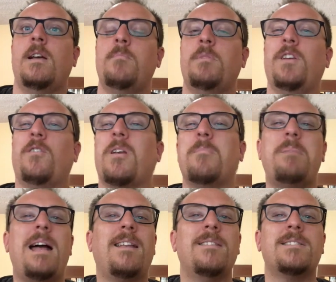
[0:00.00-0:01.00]
but you've got to
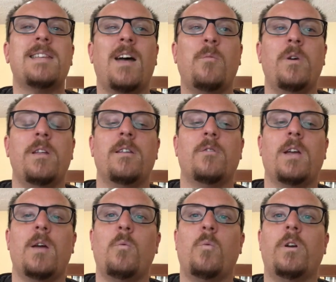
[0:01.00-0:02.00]
balance that with,
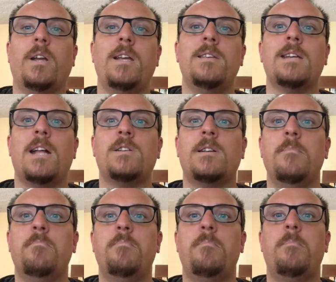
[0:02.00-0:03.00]
okay, what is actually
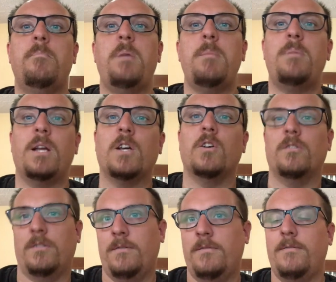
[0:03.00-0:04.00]

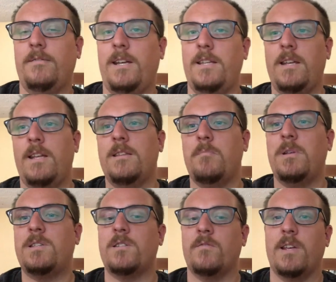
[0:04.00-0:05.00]
biblical in the
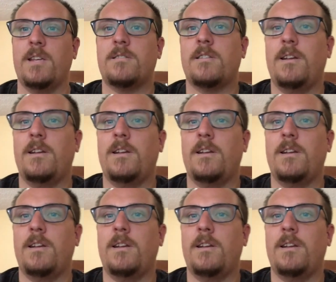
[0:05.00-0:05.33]
midst of this?